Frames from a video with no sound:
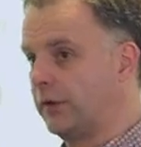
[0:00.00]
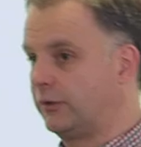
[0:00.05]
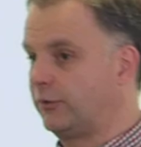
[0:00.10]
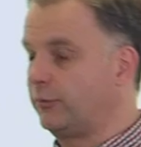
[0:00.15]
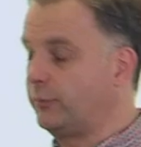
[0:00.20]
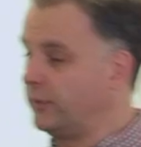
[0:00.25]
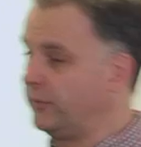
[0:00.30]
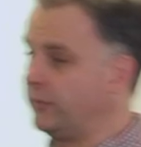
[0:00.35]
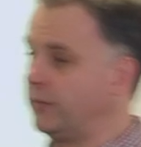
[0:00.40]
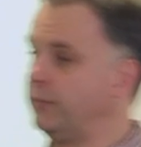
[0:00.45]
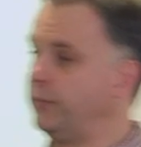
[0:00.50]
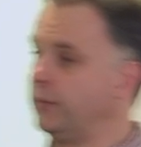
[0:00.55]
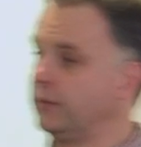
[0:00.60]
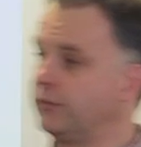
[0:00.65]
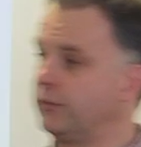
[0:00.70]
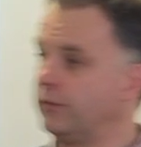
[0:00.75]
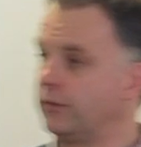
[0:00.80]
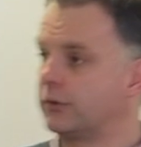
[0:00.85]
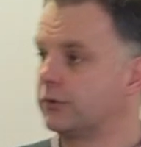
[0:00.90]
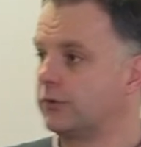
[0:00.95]
are specific
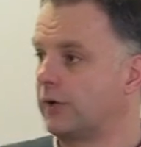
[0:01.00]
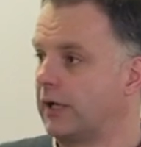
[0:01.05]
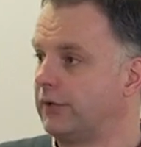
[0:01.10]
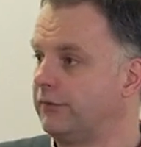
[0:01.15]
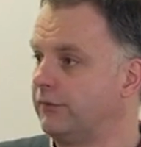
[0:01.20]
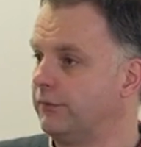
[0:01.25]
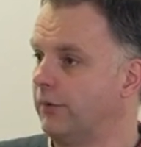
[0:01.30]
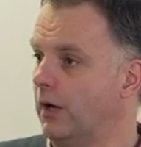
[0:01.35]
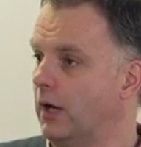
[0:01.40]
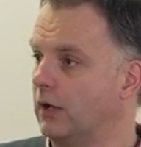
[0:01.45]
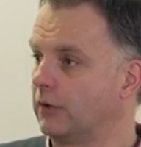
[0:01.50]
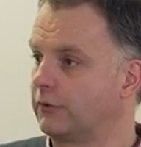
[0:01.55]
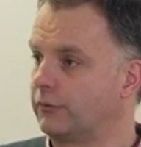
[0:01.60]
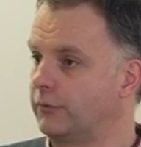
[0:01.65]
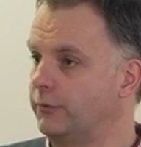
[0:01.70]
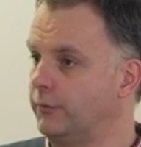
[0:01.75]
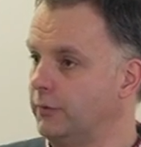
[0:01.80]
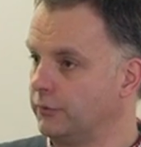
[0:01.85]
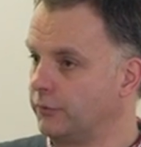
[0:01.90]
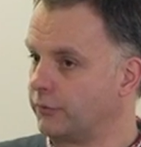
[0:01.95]
to the creative arts,
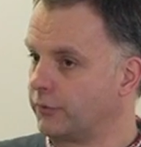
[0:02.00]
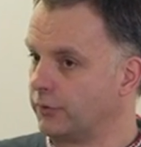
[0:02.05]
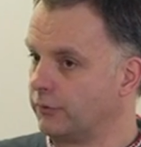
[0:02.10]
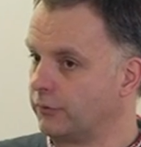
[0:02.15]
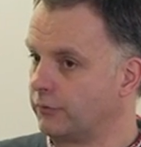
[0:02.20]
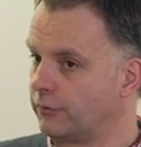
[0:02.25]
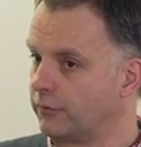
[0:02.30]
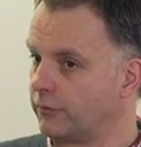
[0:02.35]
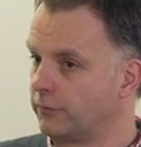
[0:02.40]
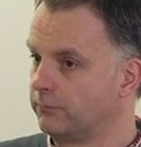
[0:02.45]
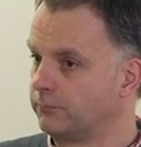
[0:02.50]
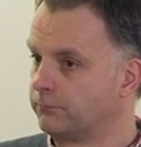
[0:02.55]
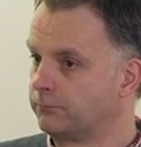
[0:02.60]
for instance.